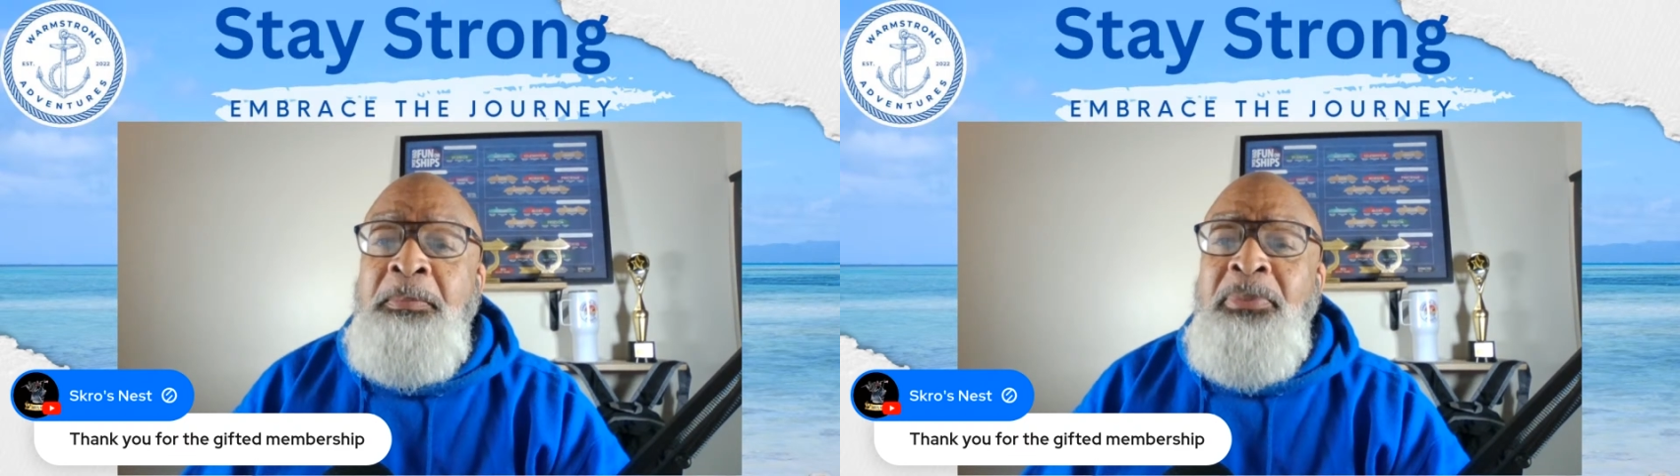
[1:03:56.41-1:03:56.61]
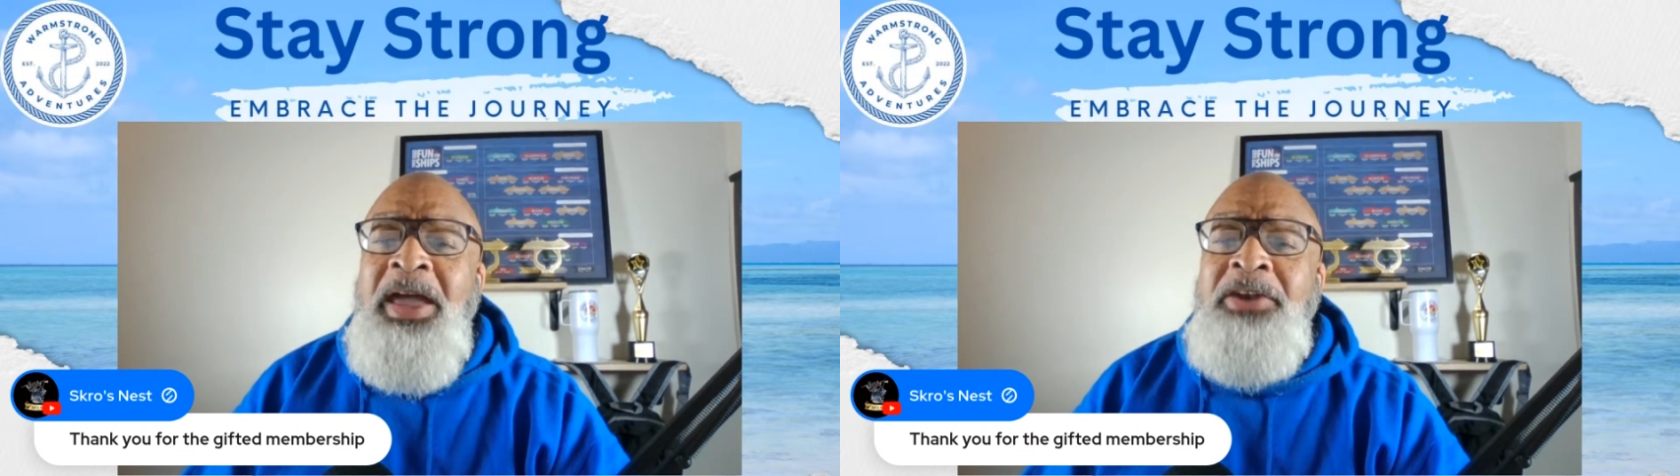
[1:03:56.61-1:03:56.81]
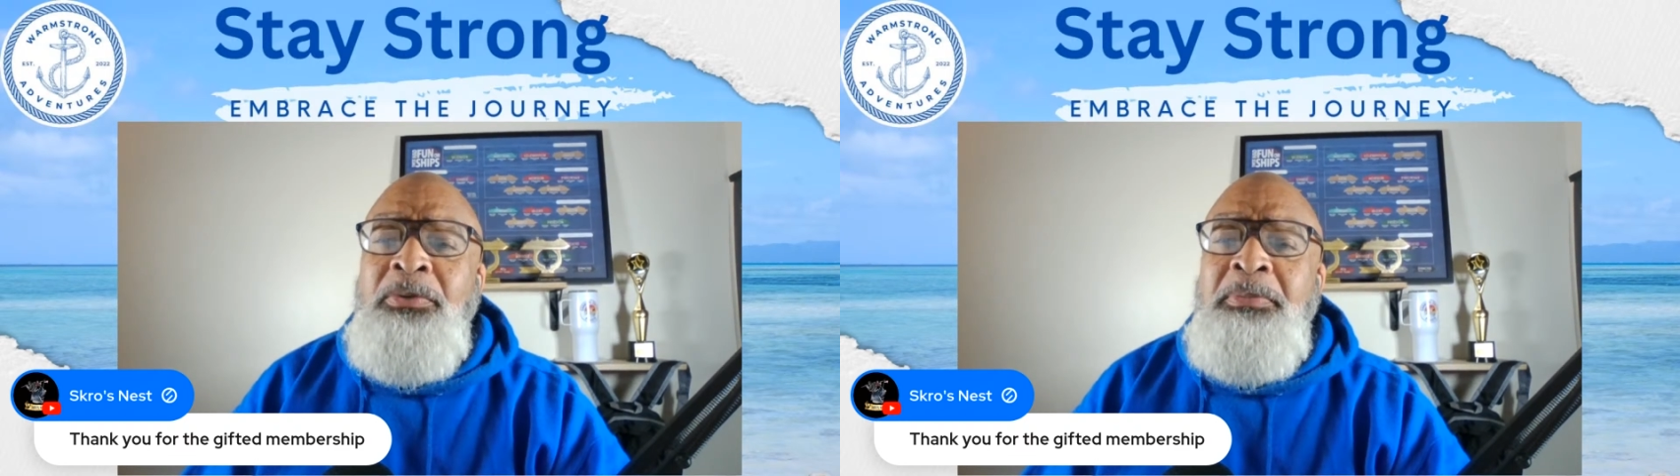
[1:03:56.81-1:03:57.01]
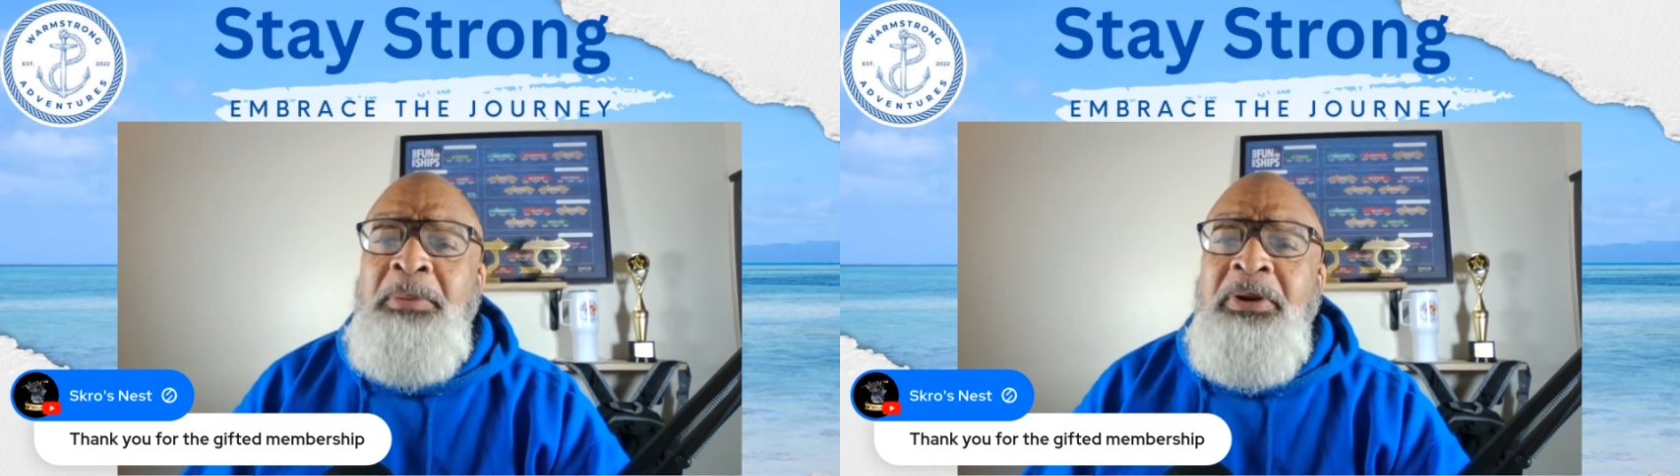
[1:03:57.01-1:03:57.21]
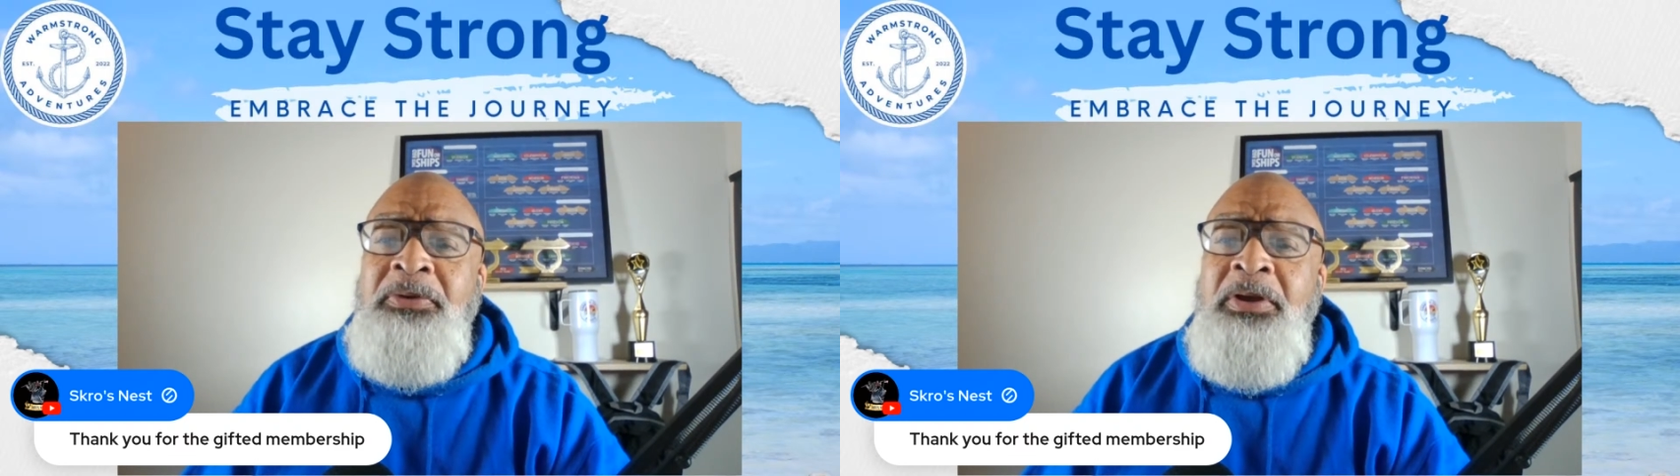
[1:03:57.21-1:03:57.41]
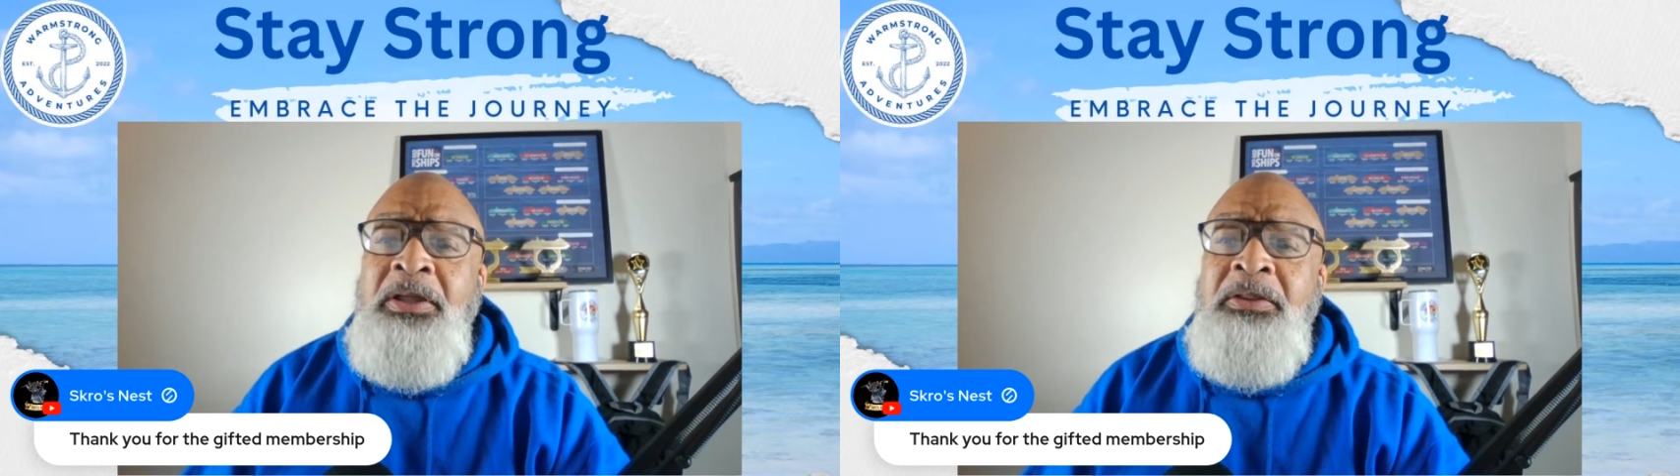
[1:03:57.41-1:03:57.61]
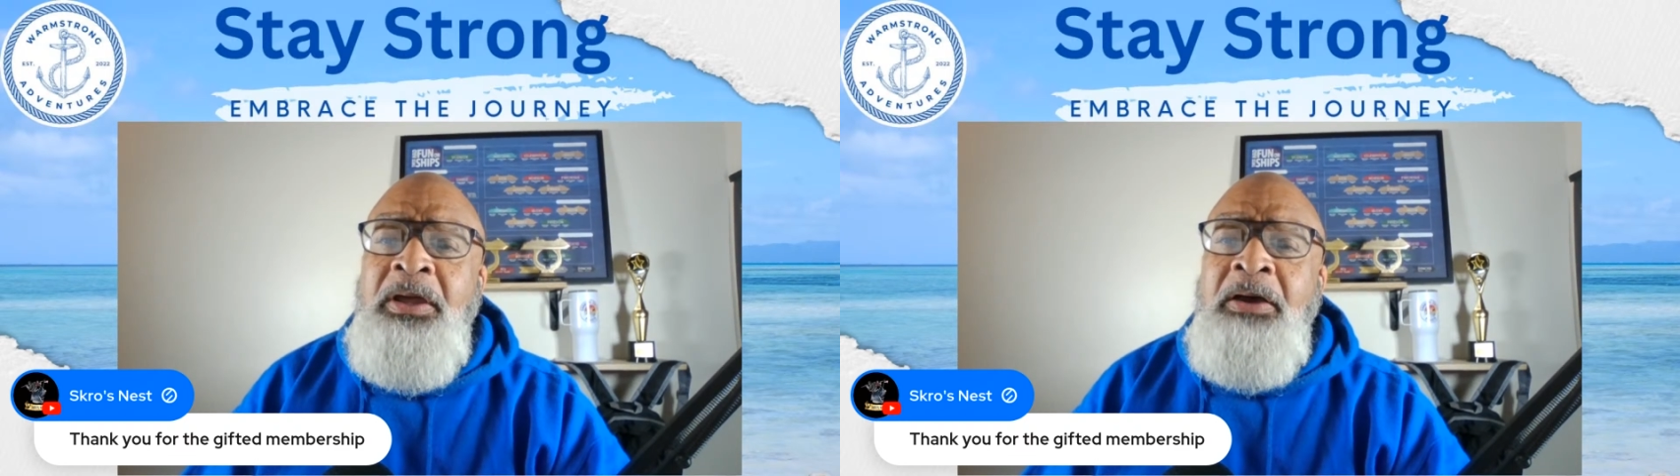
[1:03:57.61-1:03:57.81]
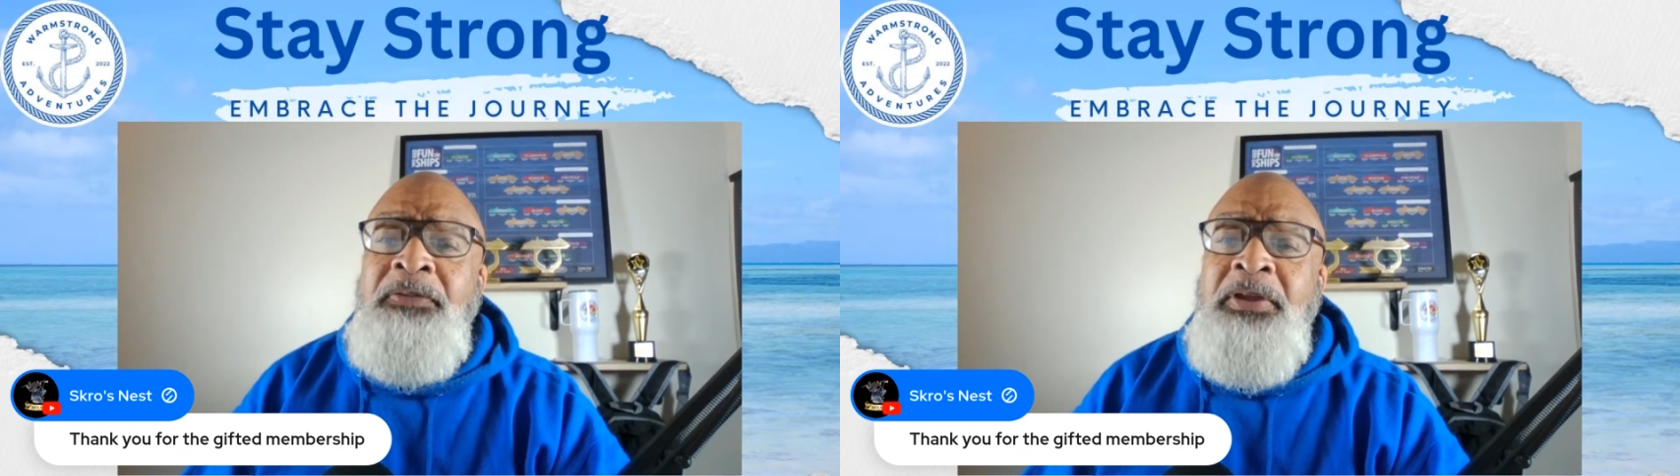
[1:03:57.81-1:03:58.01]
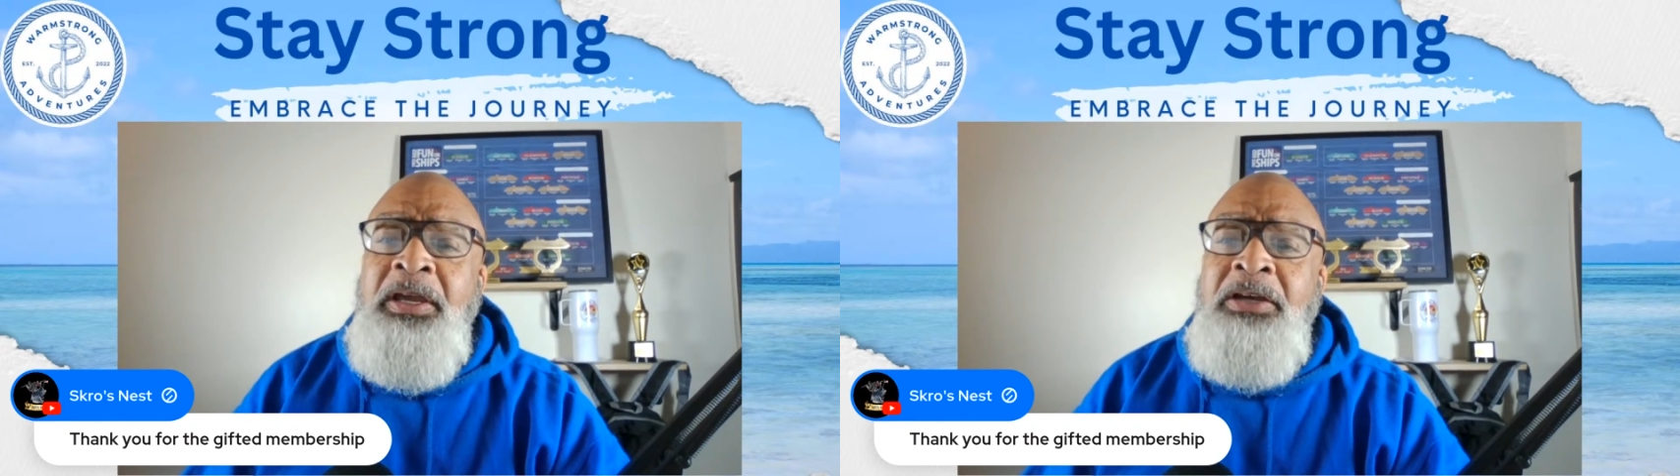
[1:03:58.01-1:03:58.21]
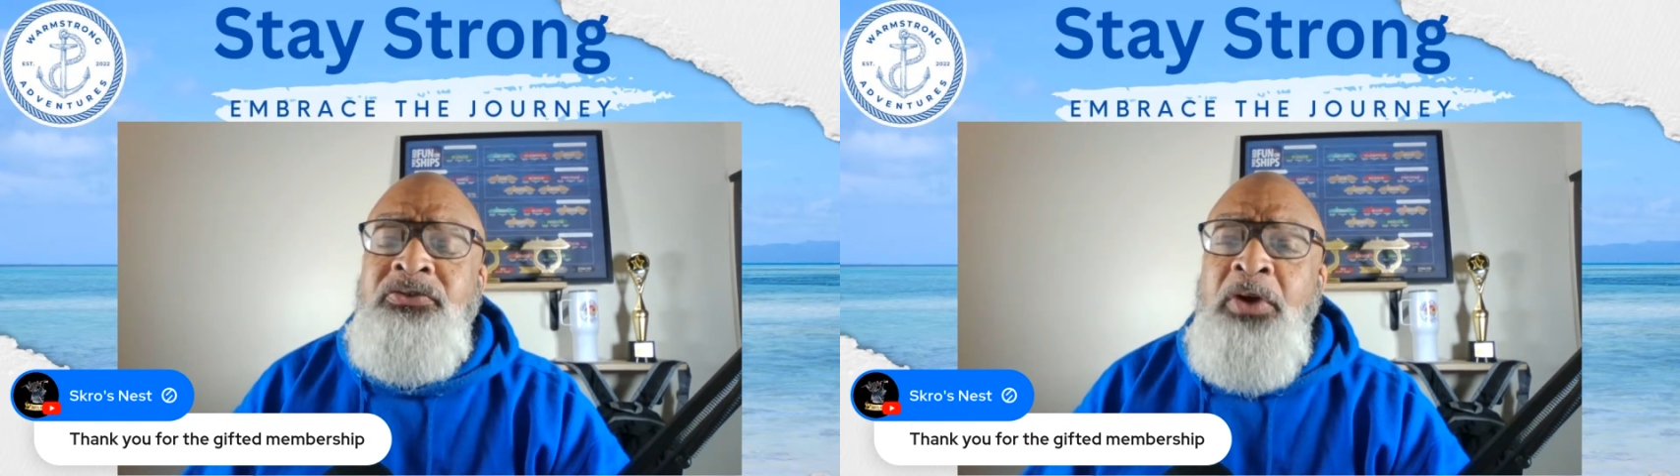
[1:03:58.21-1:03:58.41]
brand new member of
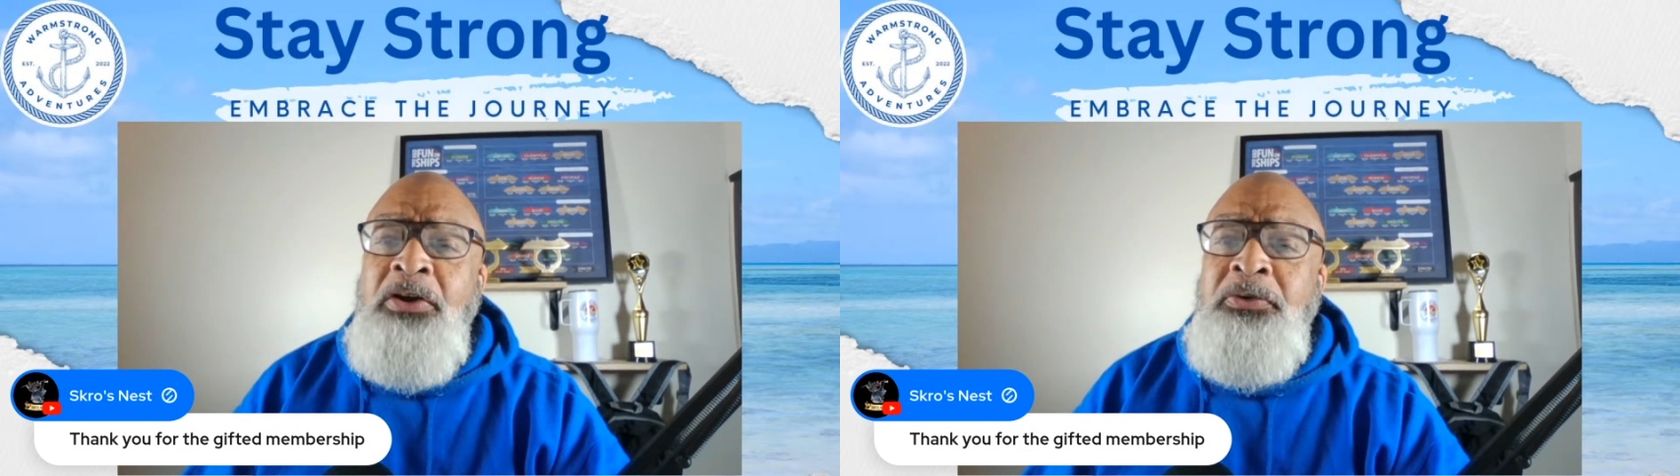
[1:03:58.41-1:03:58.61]
the Strong